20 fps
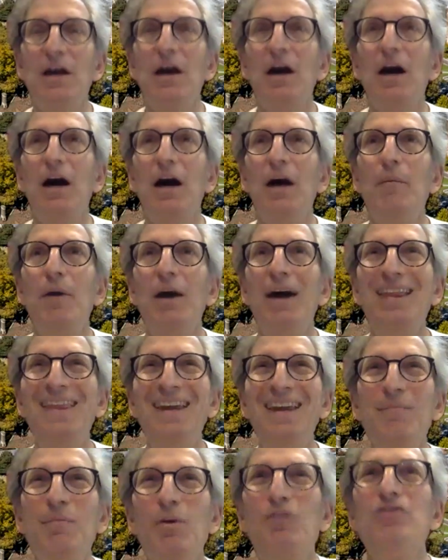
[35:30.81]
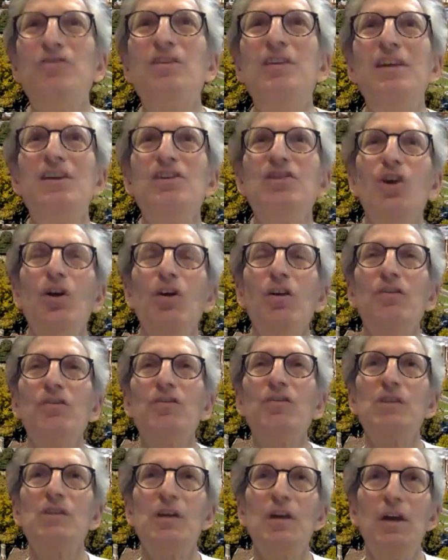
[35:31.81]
I think most of the adults